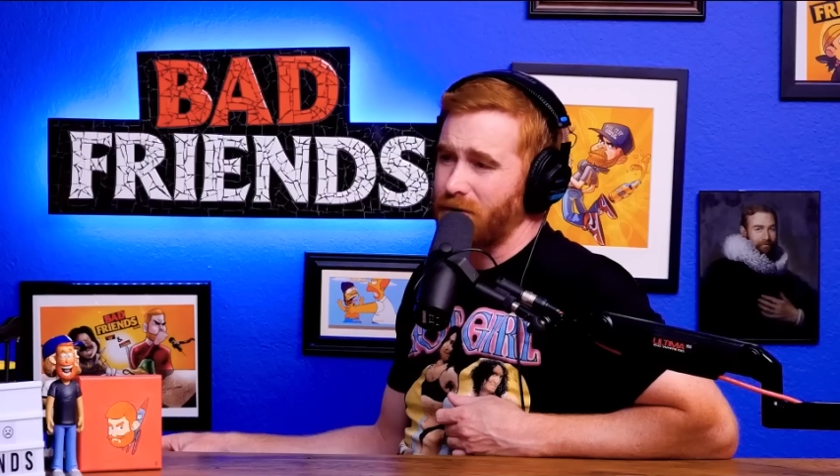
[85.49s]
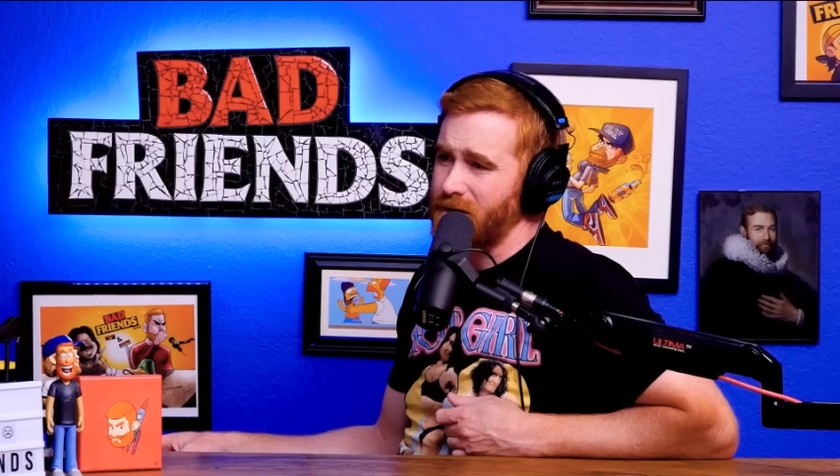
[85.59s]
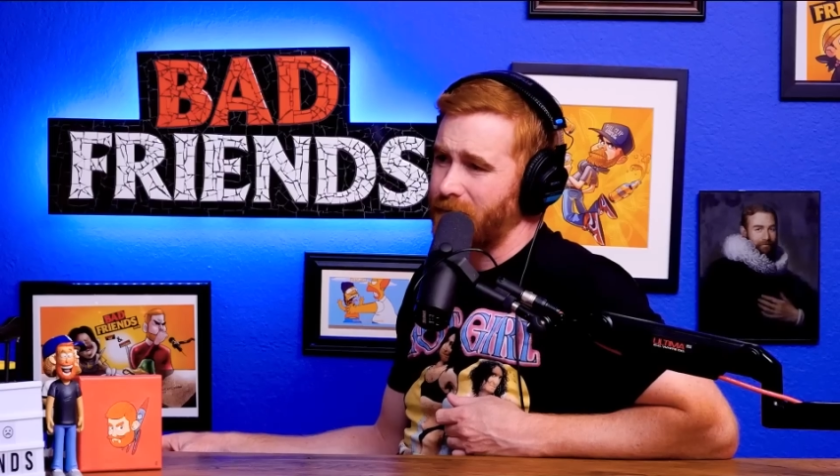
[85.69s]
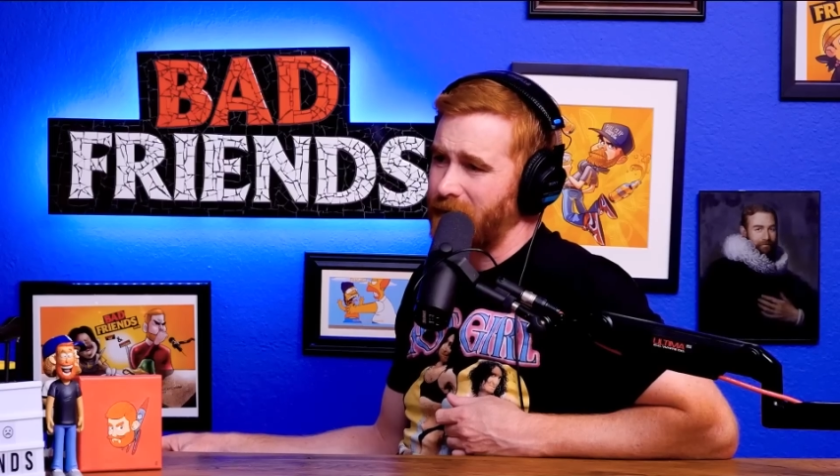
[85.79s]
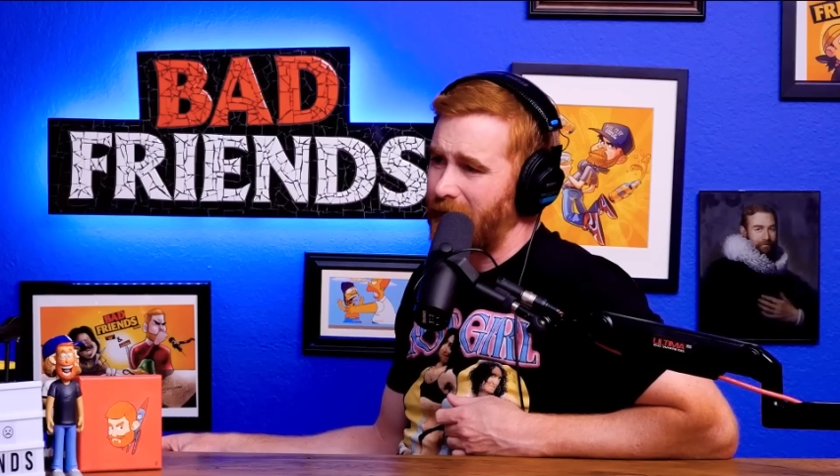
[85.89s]
or
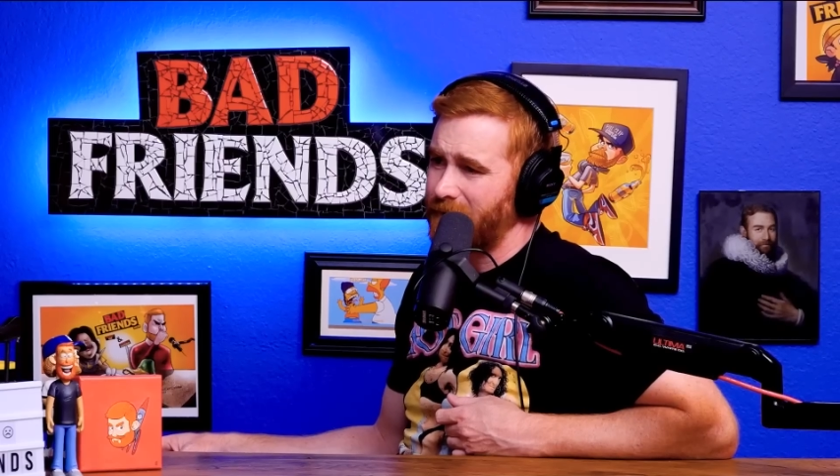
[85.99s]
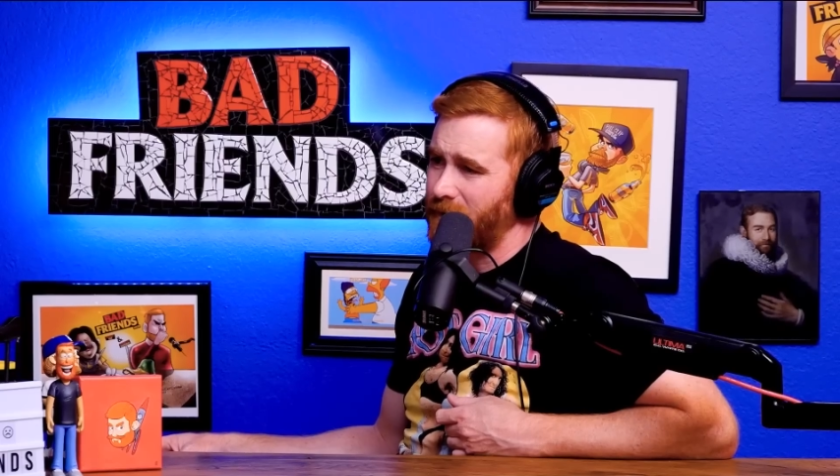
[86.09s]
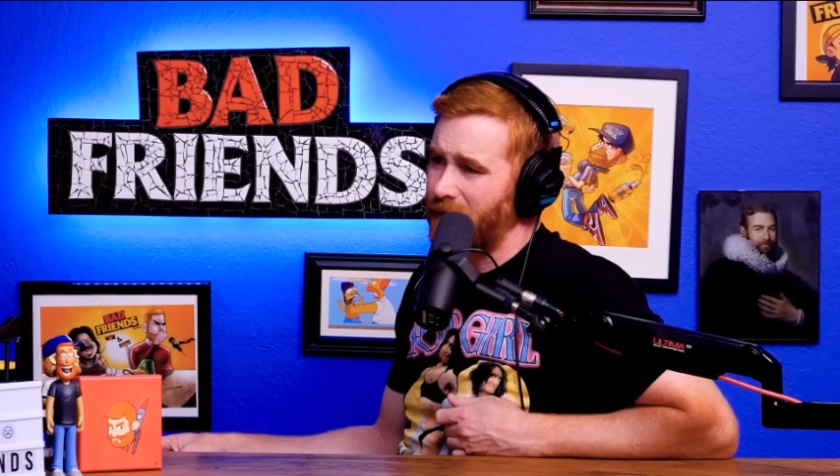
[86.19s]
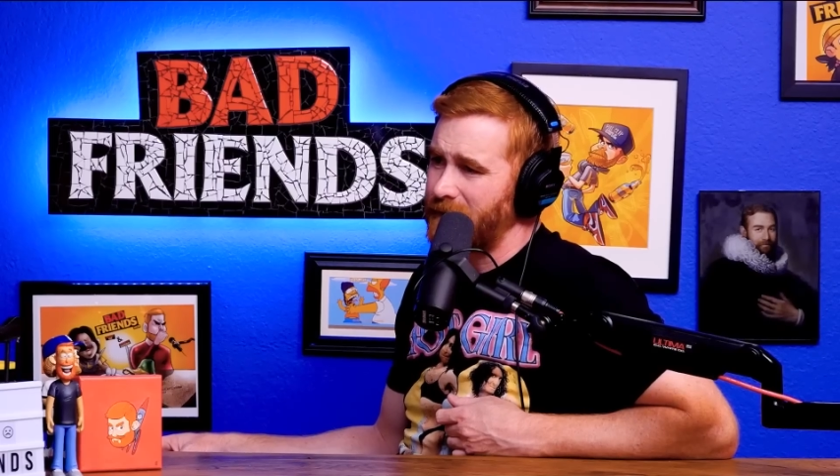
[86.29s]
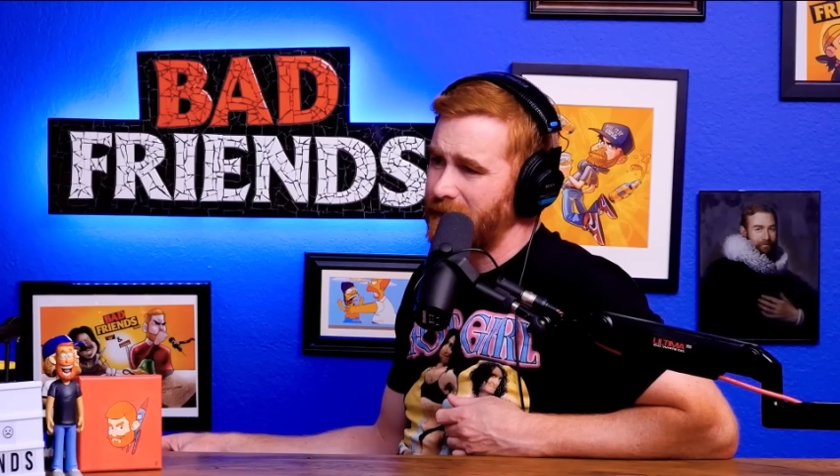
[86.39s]
something. I have
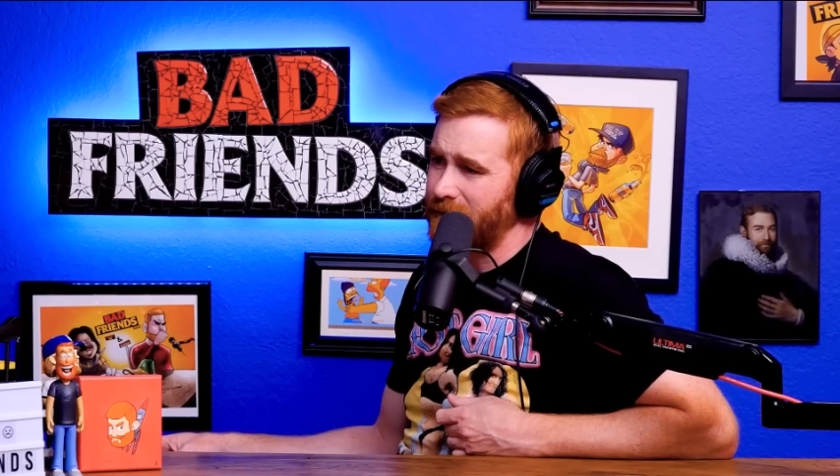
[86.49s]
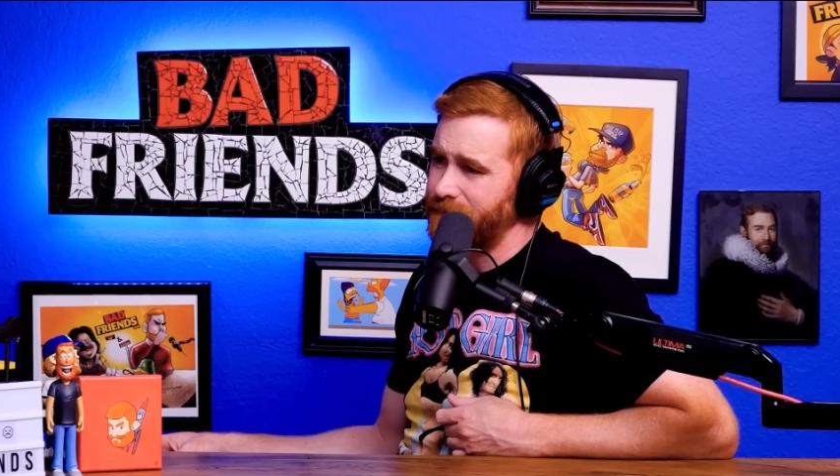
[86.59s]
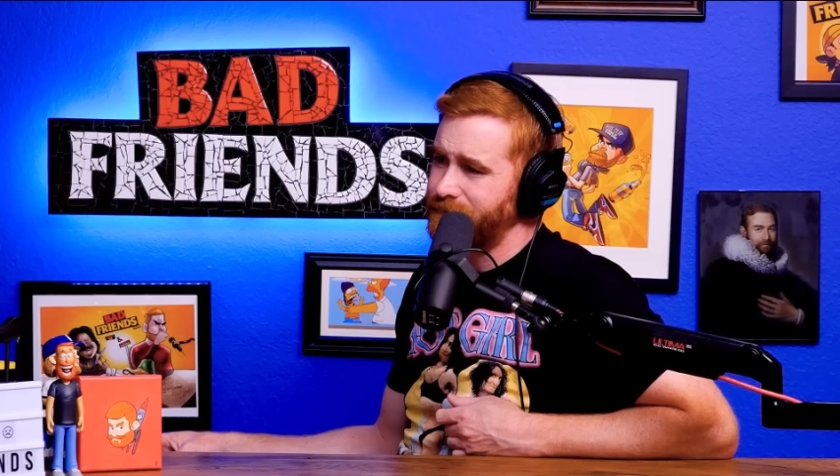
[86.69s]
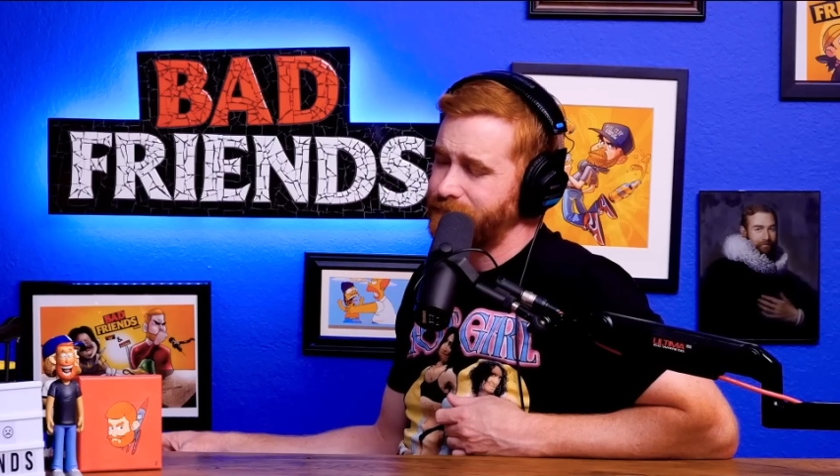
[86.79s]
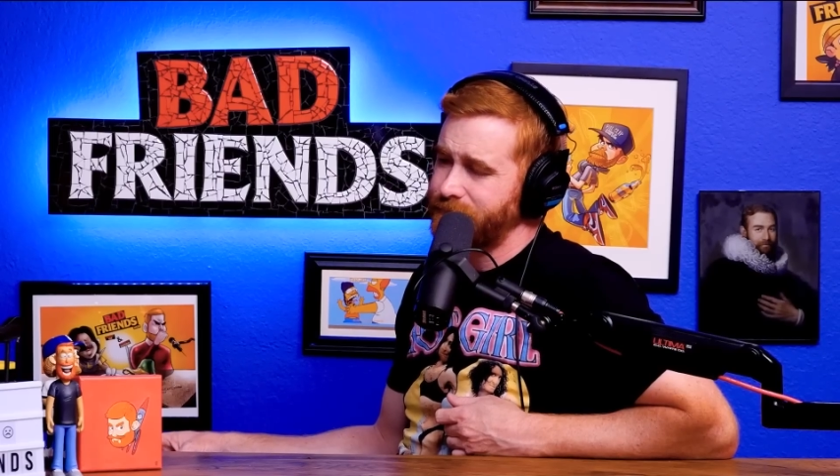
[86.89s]
no idea. yeah.